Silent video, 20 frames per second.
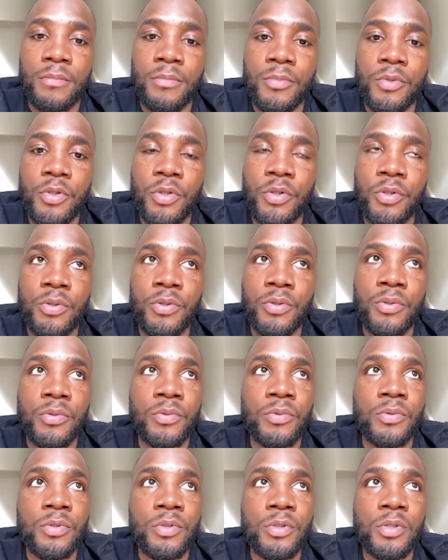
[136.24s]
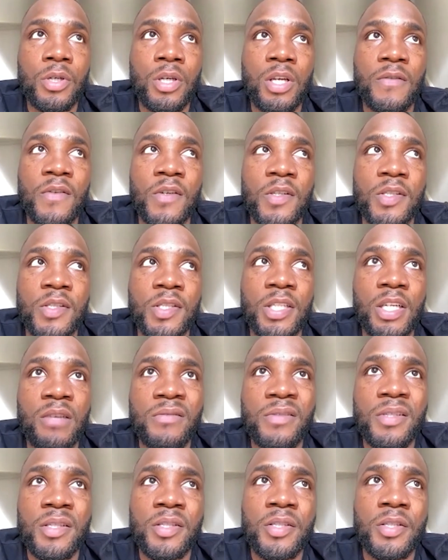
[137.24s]
to give our
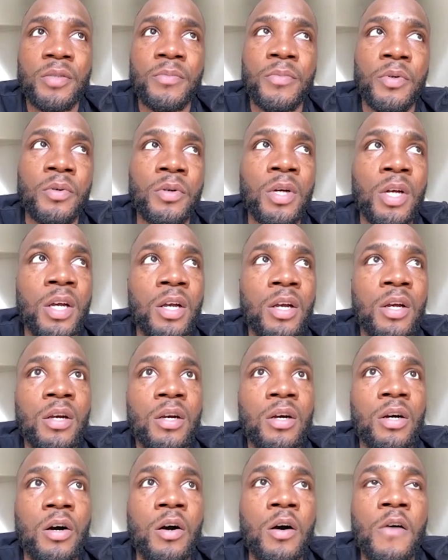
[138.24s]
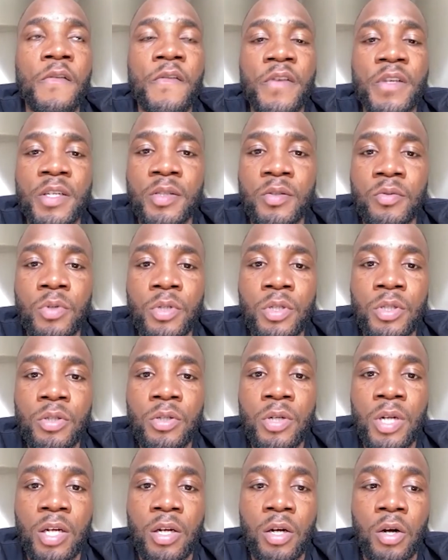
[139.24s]
services to, but our thing is we want to
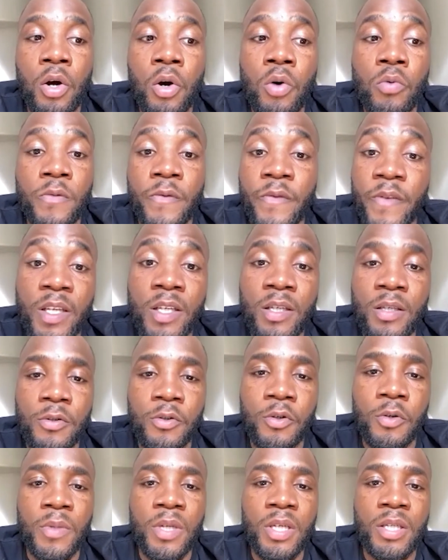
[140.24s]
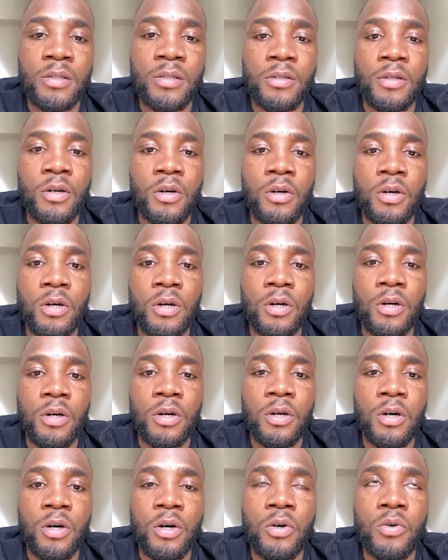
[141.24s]
do like our own thing, you know what I mean? And our
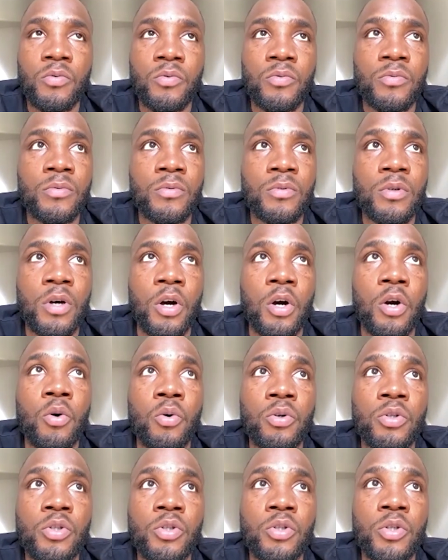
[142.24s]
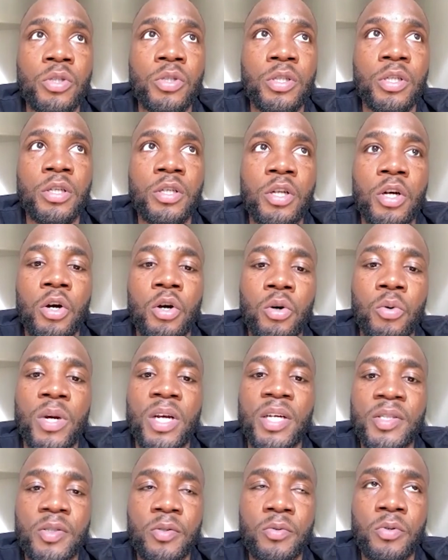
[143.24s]
own doing it in our own way.
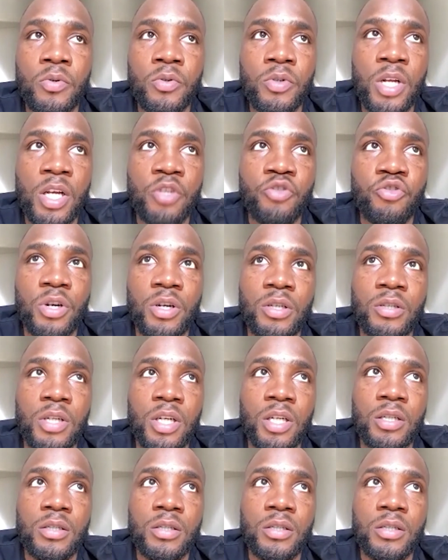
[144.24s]
So we don't like join like